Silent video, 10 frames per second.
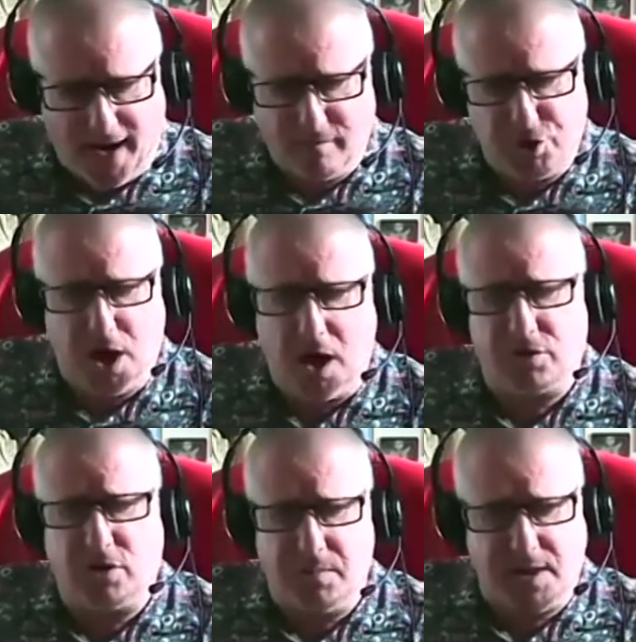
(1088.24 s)

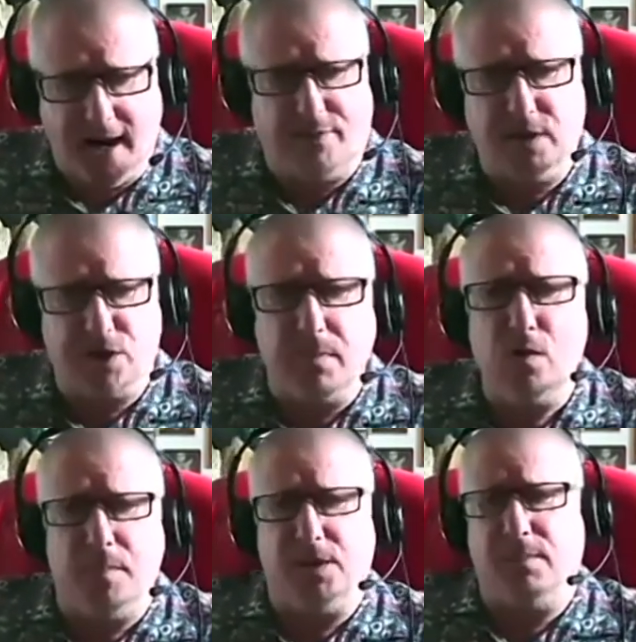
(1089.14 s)
JavaScript at this
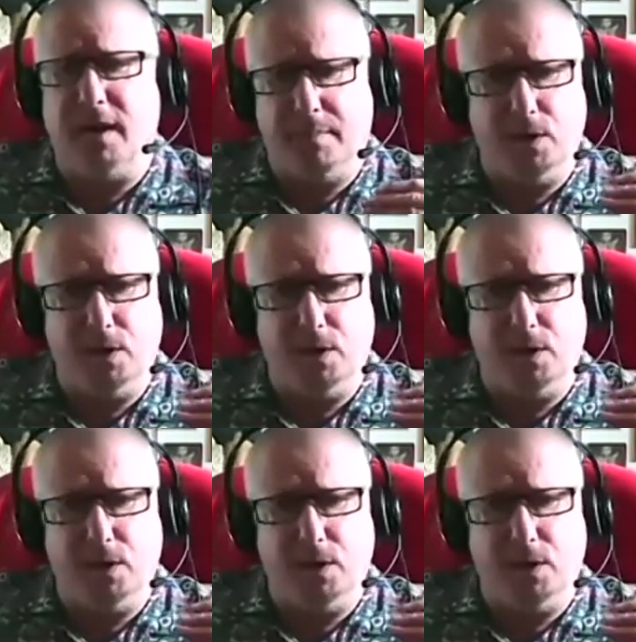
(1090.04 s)
moment. Maybe